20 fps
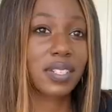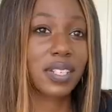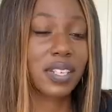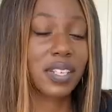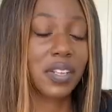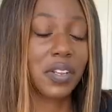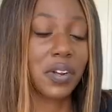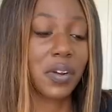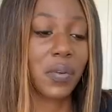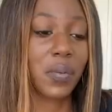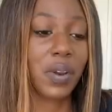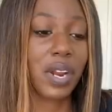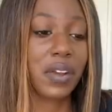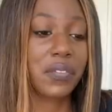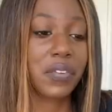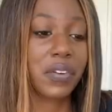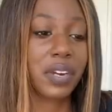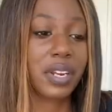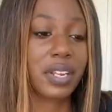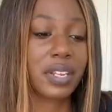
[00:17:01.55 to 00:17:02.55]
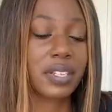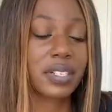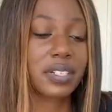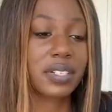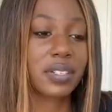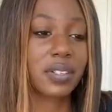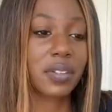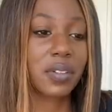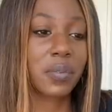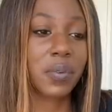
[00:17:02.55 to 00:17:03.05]
You know, whatever it is,
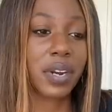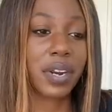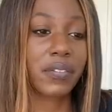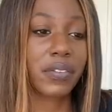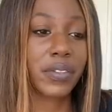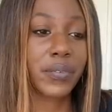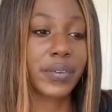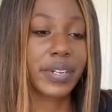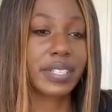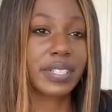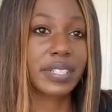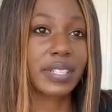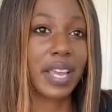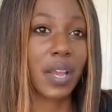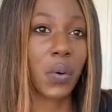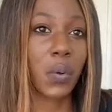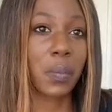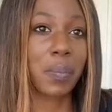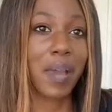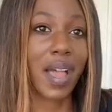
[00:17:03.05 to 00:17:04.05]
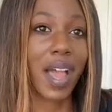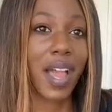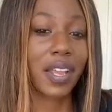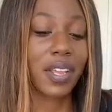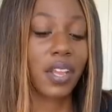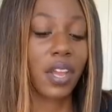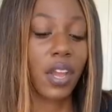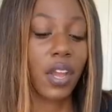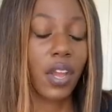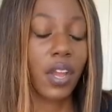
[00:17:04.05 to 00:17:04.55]
whatever the reason they hold
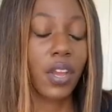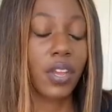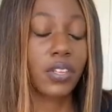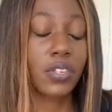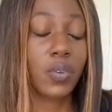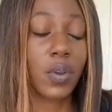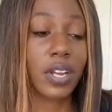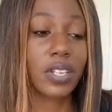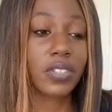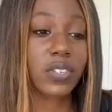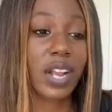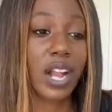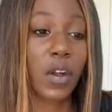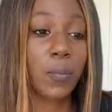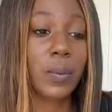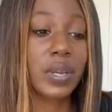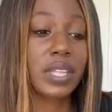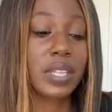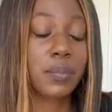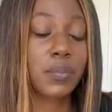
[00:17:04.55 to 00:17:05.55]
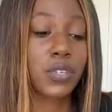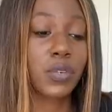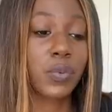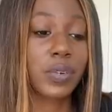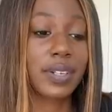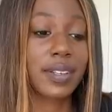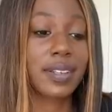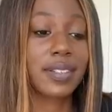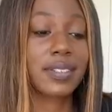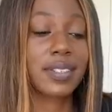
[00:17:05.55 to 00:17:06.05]
back, you guys are helping them to
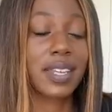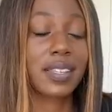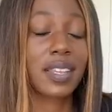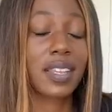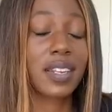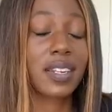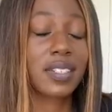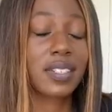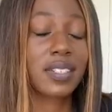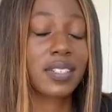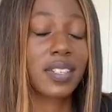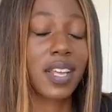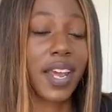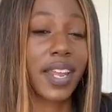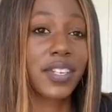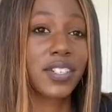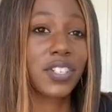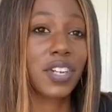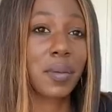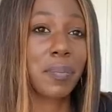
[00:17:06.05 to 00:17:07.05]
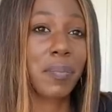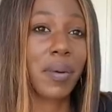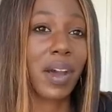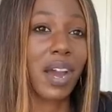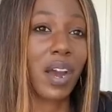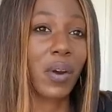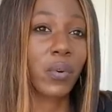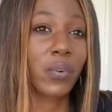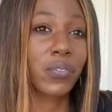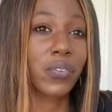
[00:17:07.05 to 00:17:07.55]
realize that. That is such a
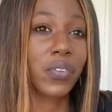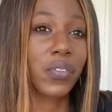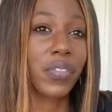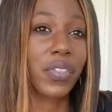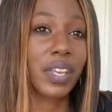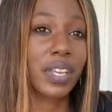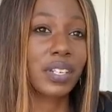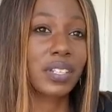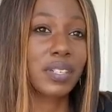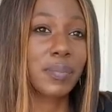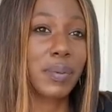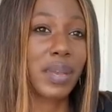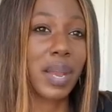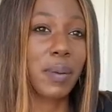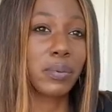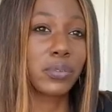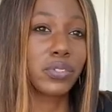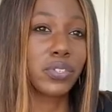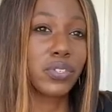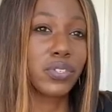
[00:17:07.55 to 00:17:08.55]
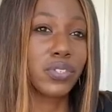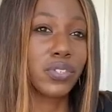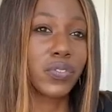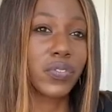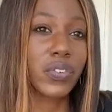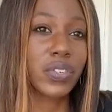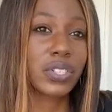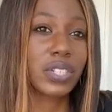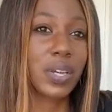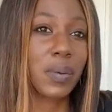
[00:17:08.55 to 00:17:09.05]
powerful thing to be able to do
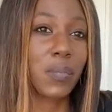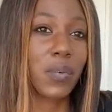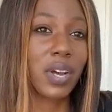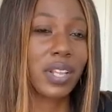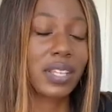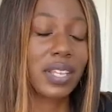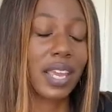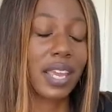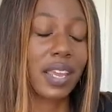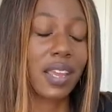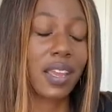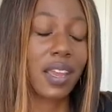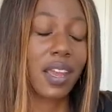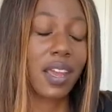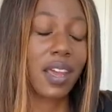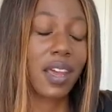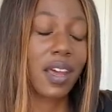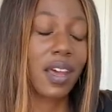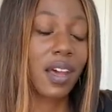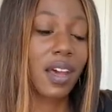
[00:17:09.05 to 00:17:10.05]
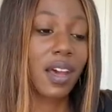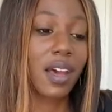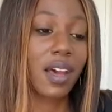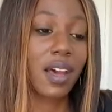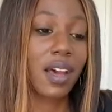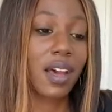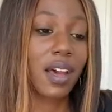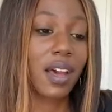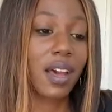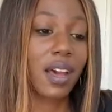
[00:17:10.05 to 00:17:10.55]
for someone. Like,
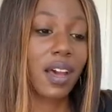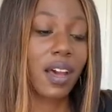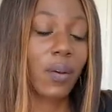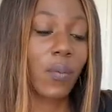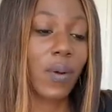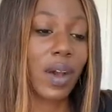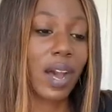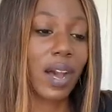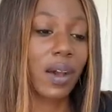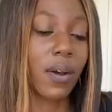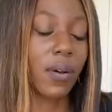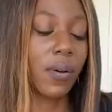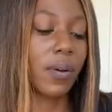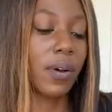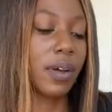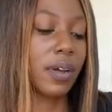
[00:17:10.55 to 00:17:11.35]
wow.